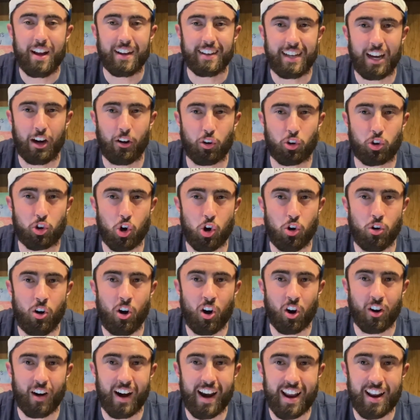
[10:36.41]
Gerrit Cole,
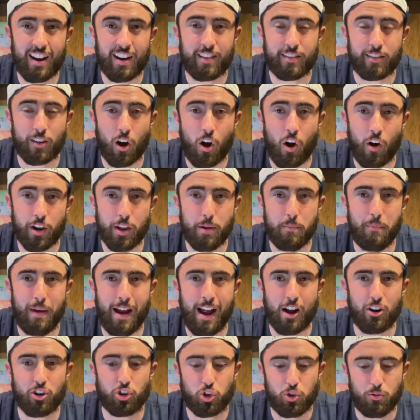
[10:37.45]
our ace, on the
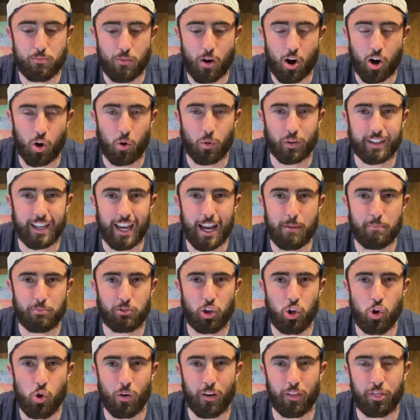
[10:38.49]
mound tomorrow in game
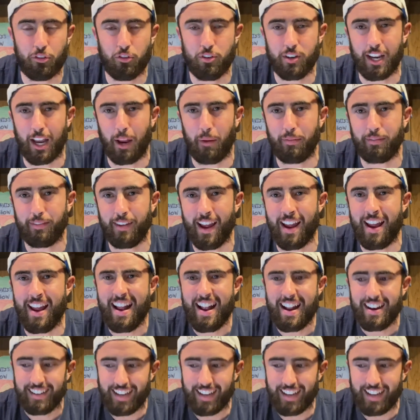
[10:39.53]
two of the three-game set.